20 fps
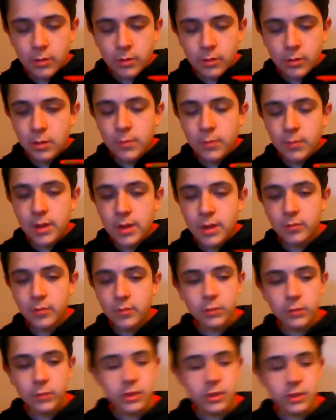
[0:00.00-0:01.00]
But
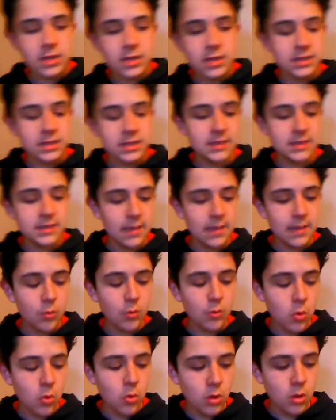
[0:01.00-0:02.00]
with this example,
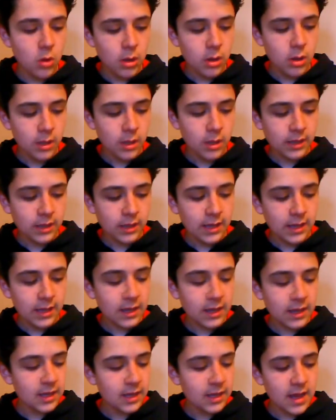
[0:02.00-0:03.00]
it
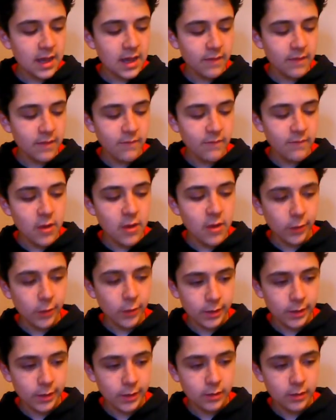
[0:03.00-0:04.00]
can kind of vary.
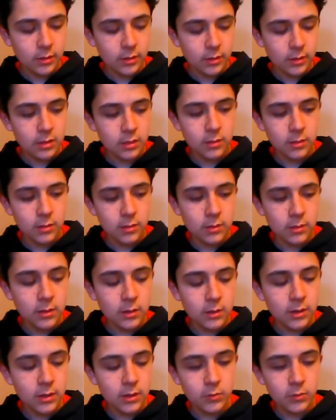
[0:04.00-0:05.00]

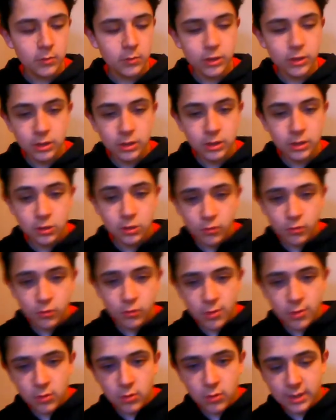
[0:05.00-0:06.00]
Like with Darth
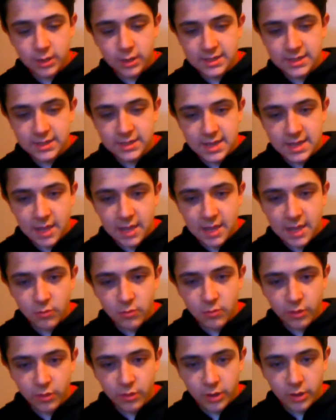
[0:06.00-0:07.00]
Maul, like I said, he came with a
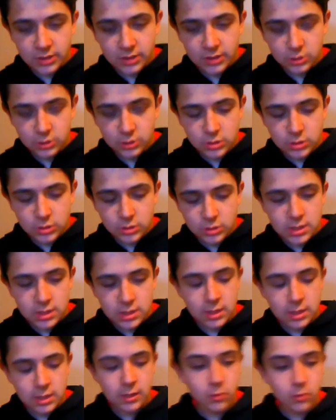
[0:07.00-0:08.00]
lot of accessories.
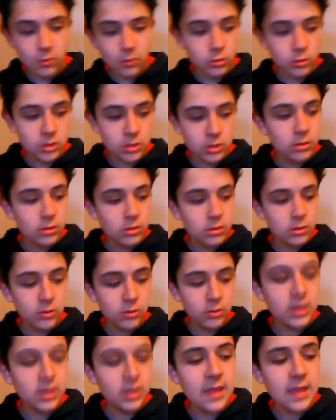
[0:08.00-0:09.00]
And of course, you think
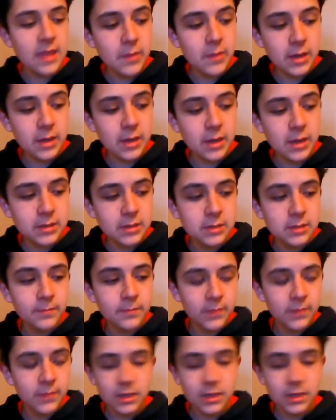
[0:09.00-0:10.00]
that because
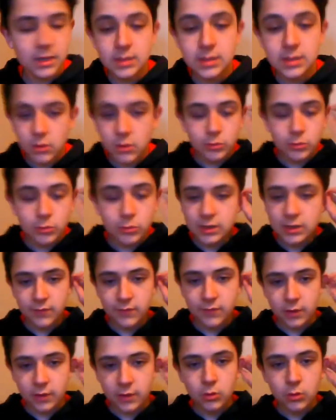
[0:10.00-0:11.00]
he's a normal size
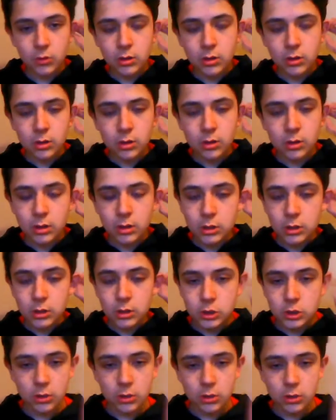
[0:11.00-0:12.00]
figure.
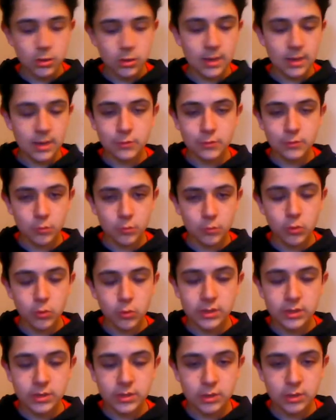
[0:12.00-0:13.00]
So, he comes with more
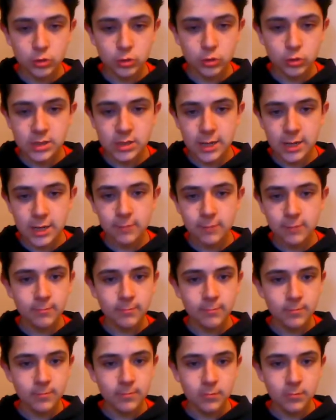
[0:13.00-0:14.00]
accessories than
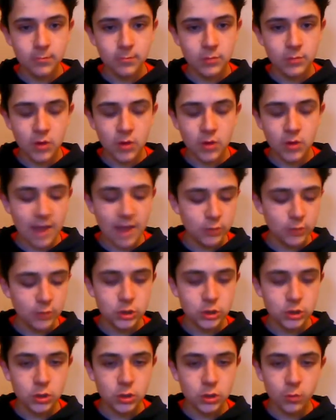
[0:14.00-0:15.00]
your average
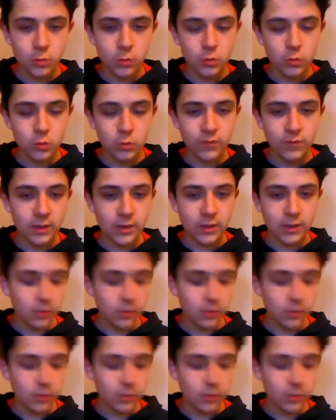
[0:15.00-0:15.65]
Star Wars figure.